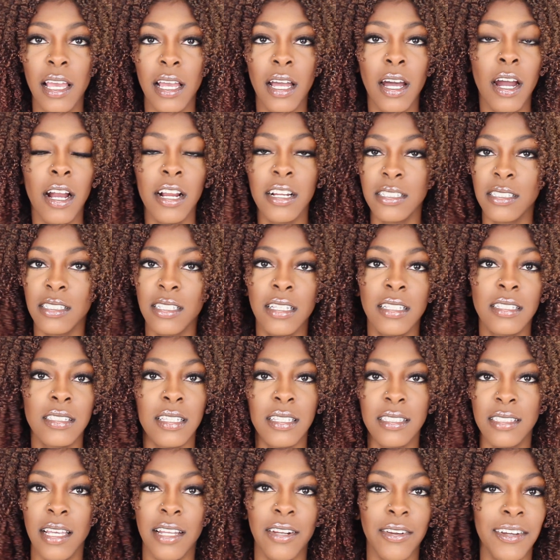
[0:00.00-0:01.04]
car seats,
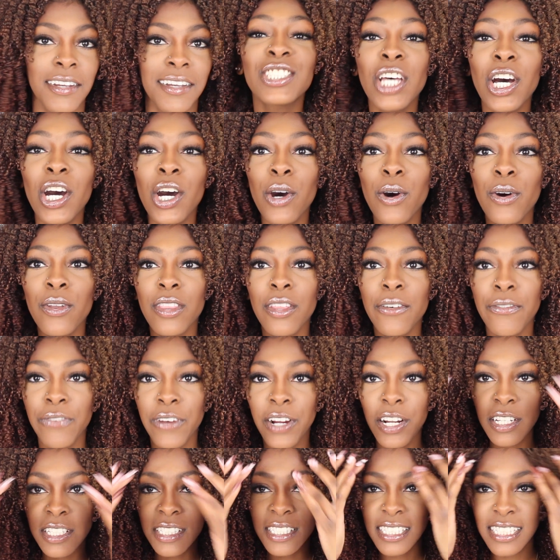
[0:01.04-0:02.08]
etc. So the
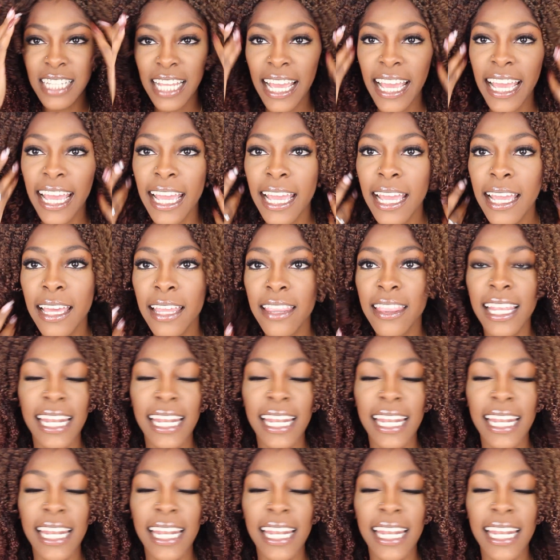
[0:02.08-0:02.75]
first day